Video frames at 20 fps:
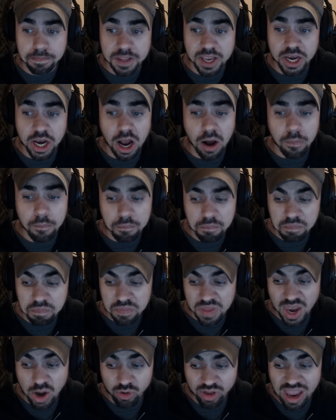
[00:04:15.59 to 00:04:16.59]
You know,
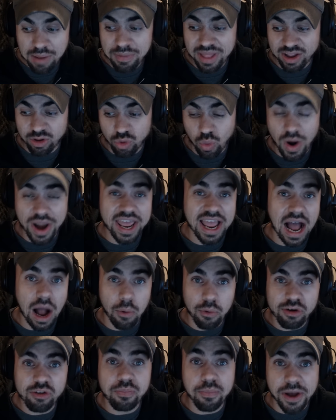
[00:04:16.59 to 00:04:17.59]
it'll take me like 20
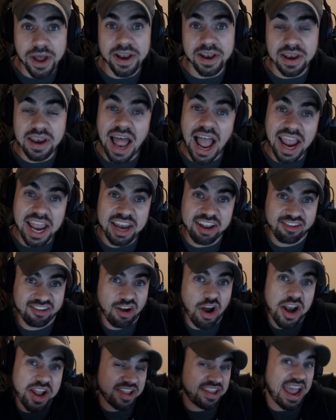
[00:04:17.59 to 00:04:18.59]
hours, but I can just
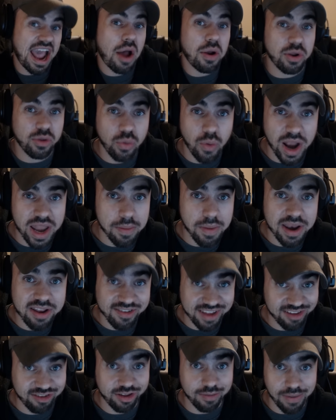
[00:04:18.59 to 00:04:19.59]
cut it down to 20
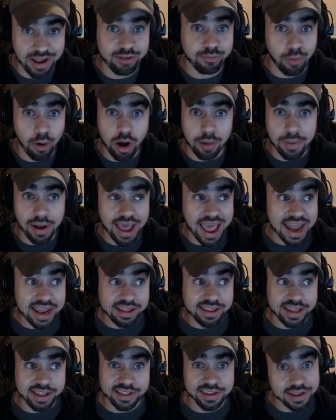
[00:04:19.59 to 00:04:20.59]
minutes. That's the best part about
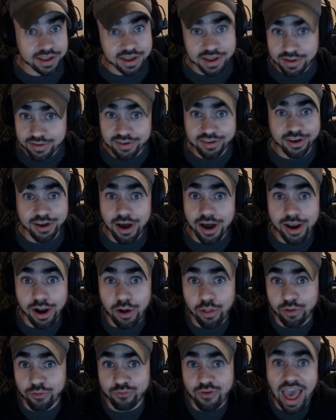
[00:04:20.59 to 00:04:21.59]
editing. Just cut
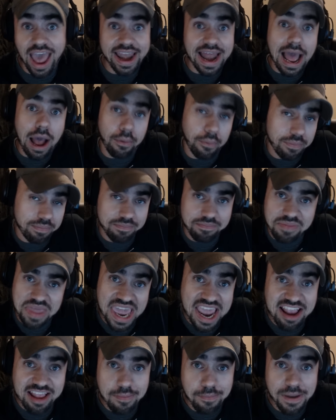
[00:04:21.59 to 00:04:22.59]
all the fat out.
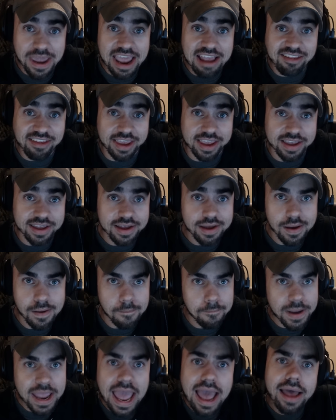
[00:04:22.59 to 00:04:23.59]
Easy peasy.
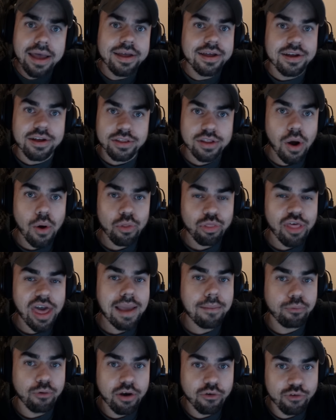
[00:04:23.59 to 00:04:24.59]
But yeah, don't
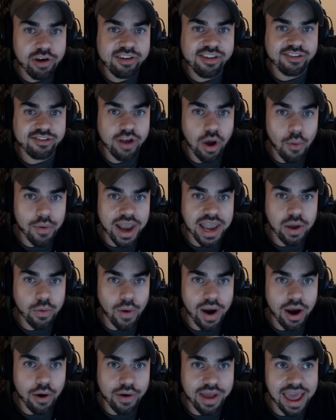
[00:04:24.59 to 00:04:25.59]
think Brick Rigs is going
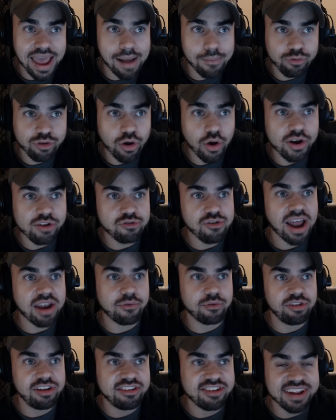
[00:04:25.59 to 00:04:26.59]
anywhere, okay? I'm still gonna try to
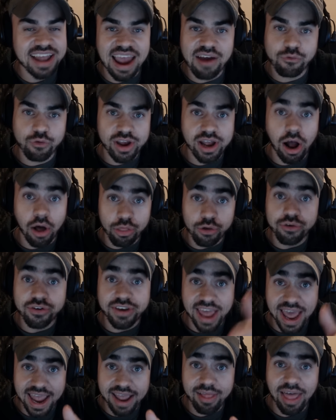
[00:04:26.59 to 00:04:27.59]
release it every other
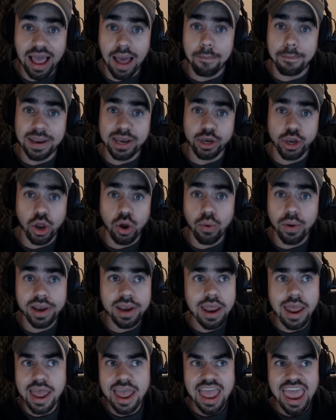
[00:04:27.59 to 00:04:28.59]
day like I've been
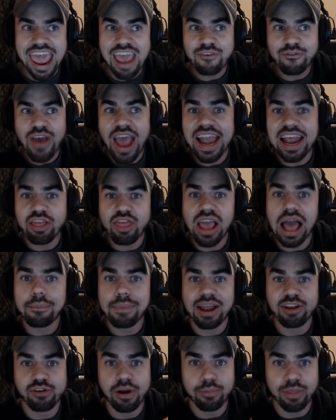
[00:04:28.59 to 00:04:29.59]
doing. If anything, I
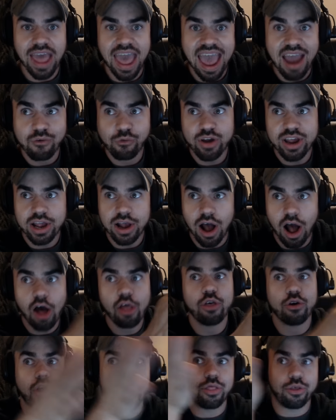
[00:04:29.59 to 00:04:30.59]
may jump to every
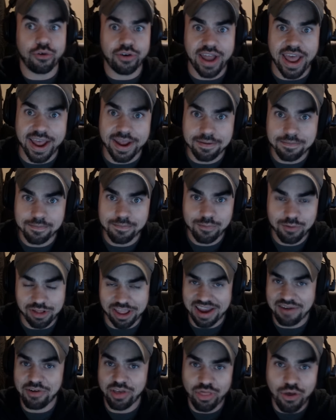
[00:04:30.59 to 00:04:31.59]
other other day.
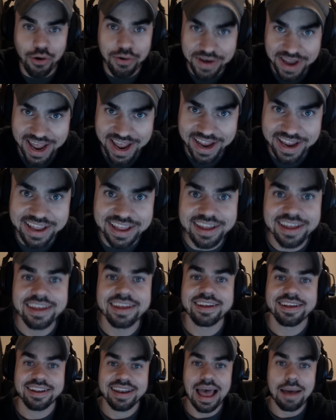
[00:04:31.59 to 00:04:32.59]
Like every third day.
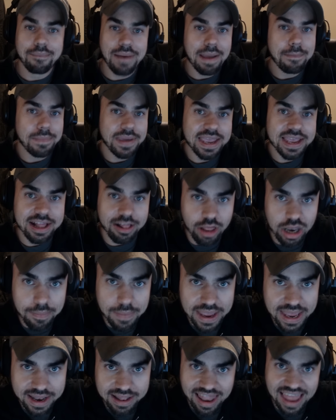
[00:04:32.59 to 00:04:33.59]
That might be a little
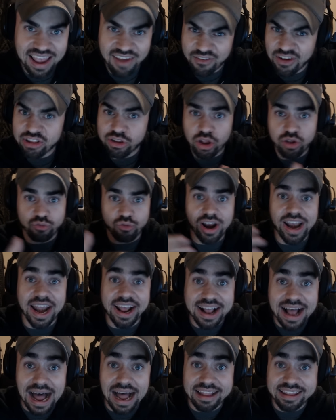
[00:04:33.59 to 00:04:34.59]
bit, like if I start to run out
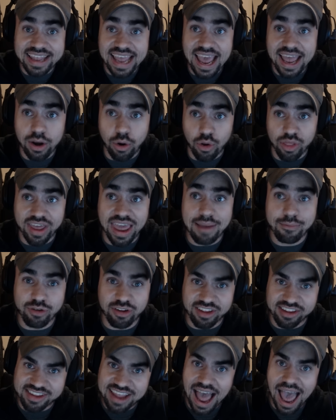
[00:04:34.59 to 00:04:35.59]
of content or the game
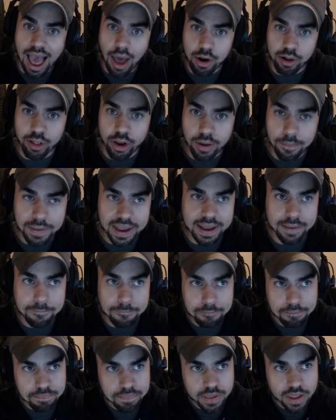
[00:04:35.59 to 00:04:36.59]
starts to die out a little bit.
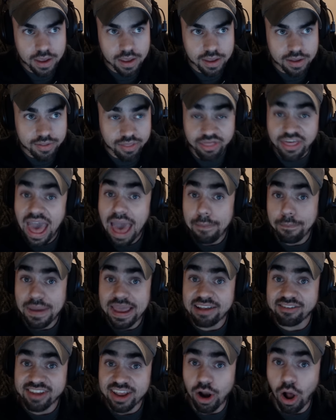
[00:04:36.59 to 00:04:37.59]
That
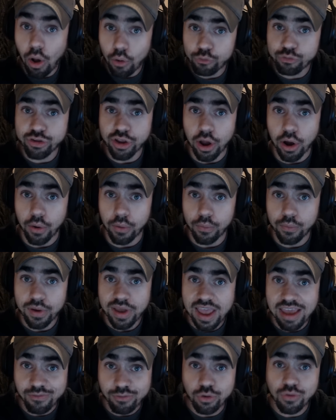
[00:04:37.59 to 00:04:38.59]
being said, also,
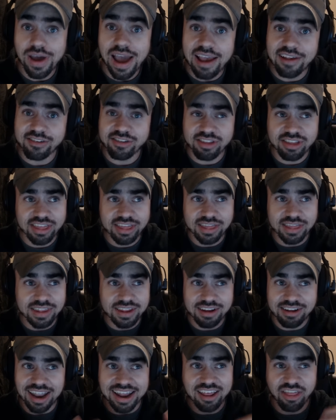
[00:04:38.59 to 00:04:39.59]
if you guys
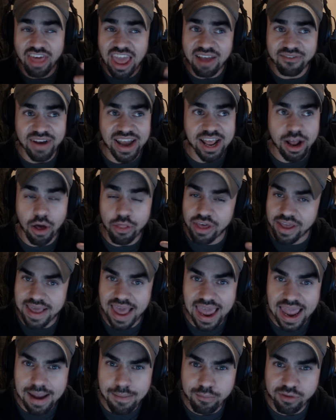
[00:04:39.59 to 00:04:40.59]
like think of any other
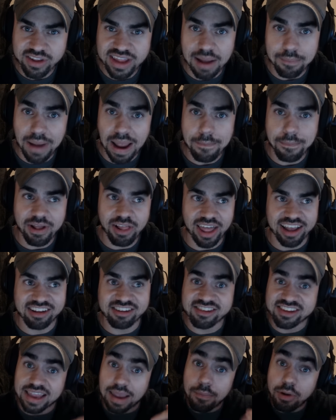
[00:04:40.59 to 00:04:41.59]
games that might be like
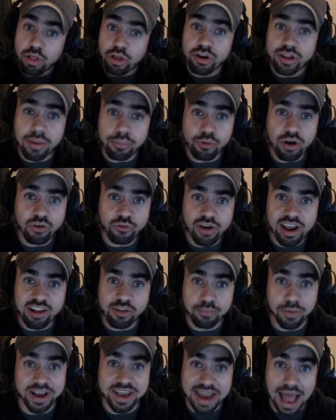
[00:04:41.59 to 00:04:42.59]
similar to Brick
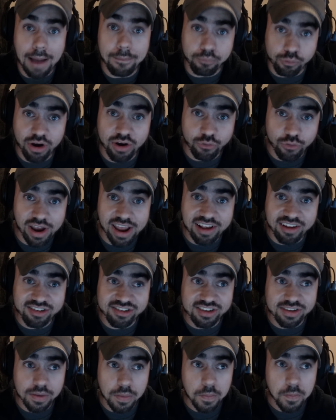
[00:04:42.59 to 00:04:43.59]
Rigs but not Brick
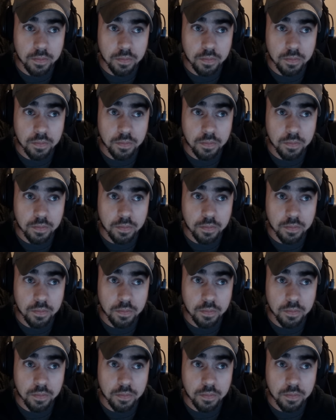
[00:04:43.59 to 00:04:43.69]
Rigs?